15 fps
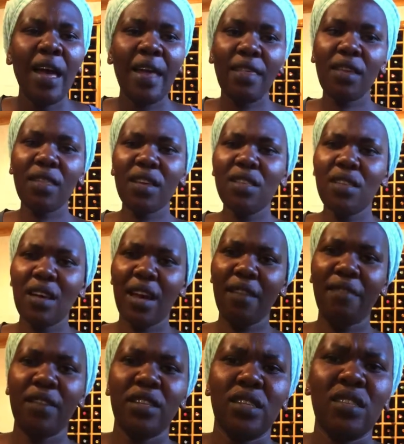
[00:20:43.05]
I think that's the
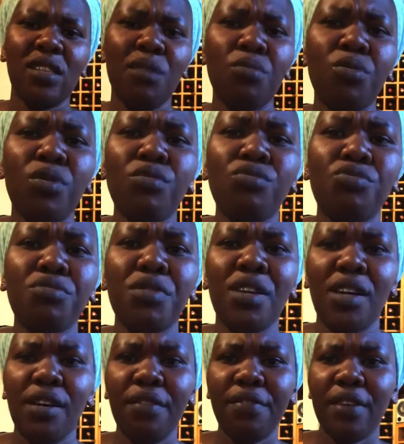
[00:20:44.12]
advice that I'm going to
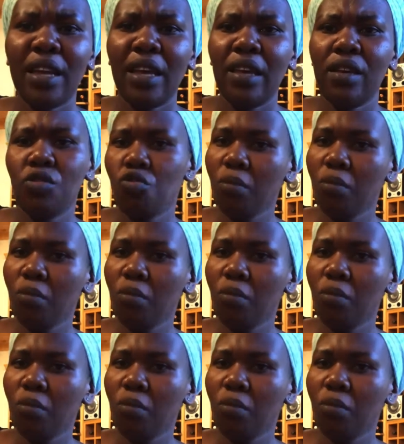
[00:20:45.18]
give, like,